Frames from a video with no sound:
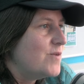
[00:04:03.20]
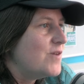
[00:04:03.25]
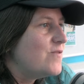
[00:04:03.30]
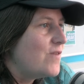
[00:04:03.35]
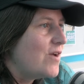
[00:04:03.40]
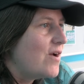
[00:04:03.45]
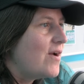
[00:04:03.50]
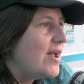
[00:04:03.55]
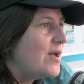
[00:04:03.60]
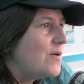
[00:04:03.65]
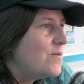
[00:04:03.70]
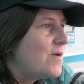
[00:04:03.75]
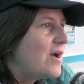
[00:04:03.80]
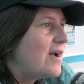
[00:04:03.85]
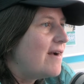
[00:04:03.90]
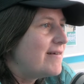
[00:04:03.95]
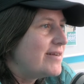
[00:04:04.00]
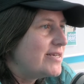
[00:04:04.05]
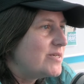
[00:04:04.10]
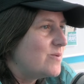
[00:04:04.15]
we're very
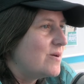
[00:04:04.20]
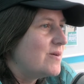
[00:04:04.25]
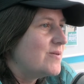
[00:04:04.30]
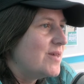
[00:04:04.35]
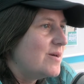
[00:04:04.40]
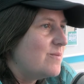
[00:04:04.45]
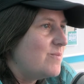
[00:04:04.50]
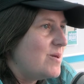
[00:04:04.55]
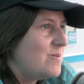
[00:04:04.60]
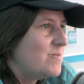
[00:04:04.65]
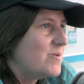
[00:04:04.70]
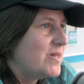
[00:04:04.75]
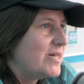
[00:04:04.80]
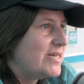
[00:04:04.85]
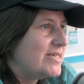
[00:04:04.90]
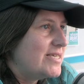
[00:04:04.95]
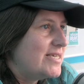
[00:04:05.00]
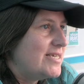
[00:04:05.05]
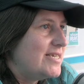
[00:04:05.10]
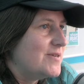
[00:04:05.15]
aware as well that people
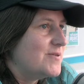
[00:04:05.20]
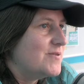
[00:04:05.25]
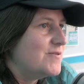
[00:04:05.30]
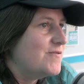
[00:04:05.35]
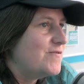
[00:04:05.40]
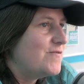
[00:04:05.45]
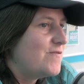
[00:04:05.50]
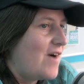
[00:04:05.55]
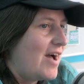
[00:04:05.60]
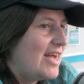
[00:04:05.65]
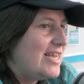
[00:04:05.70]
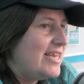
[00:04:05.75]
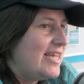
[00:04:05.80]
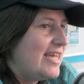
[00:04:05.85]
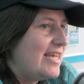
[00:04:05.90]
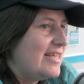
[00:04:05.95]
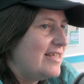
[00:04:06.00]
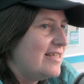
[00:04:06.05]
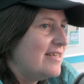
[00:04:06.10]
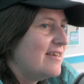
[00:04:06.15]
are still
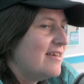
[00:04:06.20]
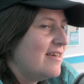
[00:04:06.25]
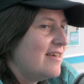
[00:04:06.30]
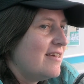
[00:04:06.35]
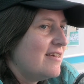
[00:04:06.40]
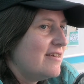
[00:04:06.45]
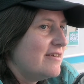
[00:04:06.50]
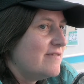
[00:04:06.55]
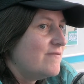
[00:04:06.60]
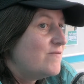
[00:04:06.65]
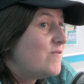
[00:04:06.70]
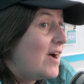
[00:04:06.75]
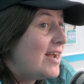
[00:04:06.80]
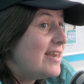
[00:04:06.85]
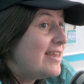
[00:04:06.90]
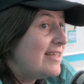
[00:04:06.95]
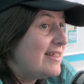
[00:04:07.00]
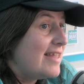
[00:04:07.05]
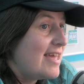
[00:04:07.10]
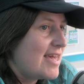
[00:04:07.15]
finding
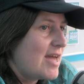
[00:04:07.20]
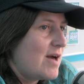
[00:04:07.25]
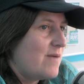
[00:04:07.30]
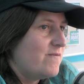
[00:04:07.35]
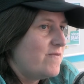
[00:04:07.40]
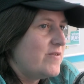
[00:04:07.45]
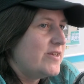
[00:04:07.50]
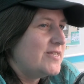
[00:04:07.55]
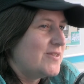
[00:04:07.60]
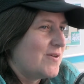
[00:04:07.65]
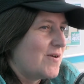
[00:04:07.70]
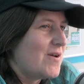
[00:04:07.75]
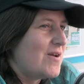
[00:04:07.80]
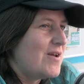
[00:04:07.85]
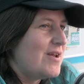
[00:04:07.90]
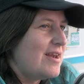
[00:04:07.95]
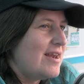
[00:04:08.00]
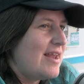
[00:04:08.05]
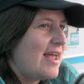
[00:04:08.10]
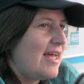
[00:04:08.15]
their comfort
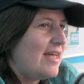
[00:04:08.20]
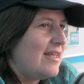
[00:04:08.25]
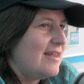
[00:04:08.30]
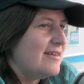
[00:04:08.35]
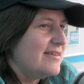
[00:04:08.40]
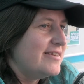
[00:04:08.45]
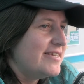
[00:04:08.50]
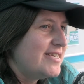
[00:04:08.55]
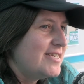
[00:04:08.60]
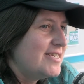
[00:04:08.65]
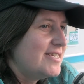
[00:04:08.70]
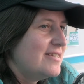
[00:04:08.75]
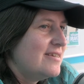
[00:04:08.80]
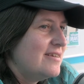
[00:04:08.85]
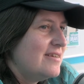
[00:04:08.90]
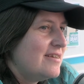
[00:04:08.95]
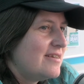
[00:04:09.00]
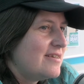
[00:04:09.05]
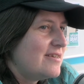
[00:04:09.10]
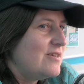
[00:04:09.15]
zone, and,
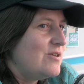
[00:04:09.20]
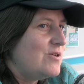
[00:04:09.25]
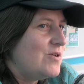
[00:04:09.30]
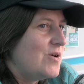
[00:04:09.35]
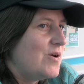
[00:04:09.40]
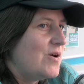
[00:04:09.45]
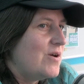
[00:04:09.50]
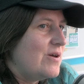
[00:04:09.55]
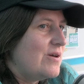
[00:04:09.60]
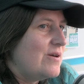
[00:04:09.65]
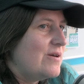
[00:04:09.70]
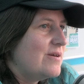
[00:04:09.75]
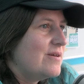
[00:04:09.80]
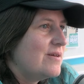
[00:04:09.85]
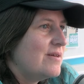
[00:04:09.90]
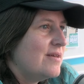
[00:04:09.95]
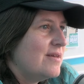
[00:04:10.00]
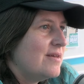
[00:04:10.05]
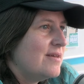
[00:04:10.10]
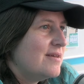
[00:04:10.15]
you know,
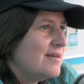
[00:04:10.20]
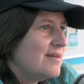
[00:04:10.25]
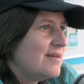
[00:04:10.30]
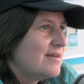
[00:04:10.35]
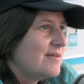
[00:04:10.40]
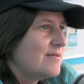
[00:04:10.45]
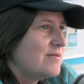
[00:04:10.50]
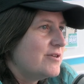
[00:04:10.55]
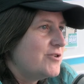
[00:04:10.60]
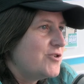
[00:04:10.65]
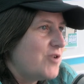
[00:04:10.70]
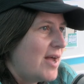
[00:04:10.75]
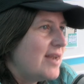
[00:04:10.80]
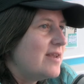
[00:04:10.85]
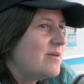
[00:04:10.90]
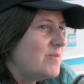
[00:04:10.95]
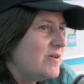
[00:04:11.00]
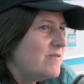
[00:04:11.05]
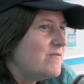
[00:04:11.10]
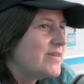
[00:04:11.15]

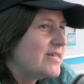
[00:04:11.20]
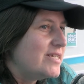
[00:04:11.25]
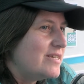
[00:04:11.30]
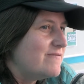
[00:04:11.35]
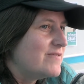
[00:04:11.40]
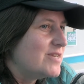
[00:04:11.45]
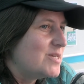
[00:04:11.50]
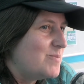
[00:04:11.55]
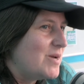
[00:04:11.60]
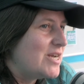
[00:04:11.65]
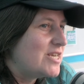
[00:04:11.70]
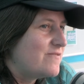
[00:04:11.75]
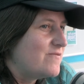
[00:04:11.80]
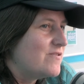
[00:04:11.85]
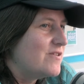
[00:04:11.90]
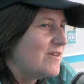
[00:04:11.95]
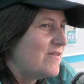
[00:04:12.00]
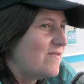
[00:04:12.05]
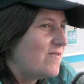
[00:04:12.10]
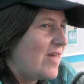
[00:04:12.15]
trying to be really
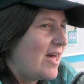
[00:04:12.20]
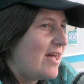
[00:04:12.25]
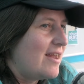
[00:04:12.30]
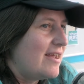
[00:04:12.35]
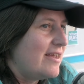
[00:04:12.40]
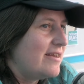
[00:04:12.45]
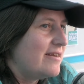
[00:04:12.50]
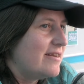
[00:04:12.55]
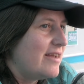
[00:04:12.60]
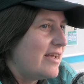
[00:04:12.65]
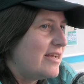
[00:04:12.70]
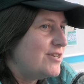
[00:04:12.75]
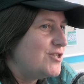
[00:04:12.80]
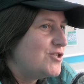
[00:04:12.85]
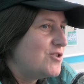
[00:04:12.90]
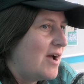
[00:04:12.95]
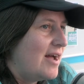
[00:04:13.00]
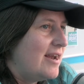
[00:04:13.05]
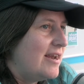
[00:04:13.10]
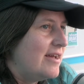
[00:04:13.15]
respectful of that and
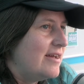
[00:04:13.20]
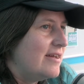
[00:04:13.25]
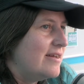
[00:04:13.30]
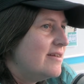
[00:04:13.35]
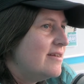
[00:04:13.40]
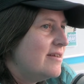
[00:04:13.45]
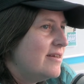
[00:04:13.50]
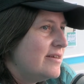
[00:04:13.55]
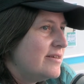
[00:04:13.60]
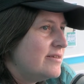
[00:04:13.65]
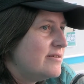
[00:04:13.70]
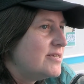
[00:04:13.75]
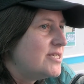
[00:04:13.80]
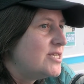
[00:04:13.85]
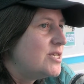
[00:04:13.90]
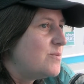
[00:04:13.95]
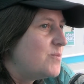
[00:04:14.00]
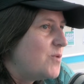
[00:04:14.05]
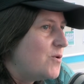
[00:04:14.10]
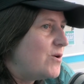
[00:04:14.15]
trying to
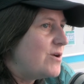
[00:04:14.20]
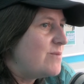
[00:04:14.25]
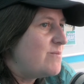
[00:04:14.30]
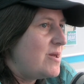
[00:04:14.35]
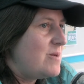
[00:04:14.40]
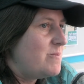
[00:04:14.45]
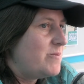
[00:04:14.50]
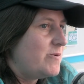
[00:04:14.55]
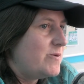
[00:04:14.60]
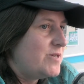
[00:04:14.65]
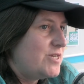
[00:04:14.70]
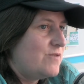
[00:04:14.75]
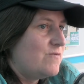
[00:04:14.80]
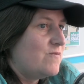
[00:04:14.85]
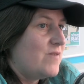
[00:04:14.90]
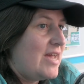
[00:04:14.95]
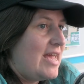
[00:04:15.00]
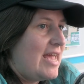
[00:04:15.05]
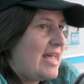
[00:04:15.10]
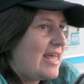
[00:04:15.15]
support people to
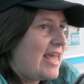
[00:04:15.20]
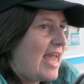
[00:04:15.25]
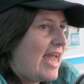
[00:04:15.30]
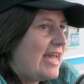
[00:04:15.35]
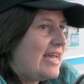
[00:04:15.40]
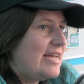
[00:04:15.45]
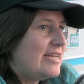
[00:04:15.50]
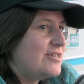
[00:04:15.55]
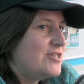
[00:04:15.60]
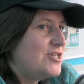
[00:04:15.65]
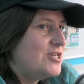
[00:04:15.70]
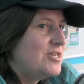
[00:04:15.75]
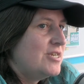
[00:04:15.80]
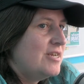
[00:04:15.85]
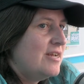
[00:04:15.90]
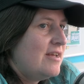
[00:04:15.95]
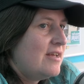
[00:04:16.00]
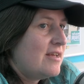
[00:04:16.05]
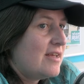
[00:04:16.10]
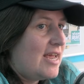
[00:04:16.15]

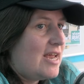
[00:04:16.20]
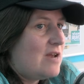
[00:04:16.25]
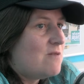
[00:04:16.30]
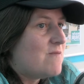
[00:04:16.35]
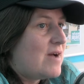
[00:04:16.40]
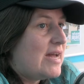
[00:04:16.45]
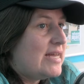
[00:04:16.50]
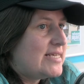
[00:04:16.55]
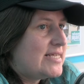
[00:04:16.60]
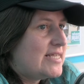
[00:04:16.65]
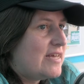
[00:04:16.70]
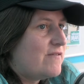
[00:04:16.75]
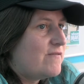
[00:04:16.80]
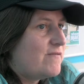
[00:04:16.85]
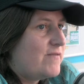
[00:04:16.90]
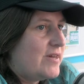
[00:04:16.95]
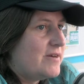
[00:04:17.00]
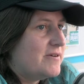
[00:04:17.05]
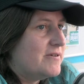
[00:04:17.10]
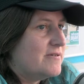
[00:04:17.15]
re-engage in ways that
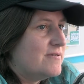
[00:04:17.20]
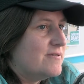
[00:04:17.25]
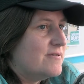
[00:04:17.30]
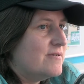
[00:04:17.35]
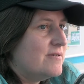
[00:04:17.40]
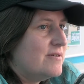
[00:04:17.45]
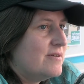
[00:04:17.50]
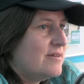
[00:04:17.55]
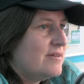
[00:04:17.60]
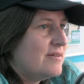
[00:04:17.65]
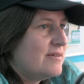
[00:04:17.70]
feel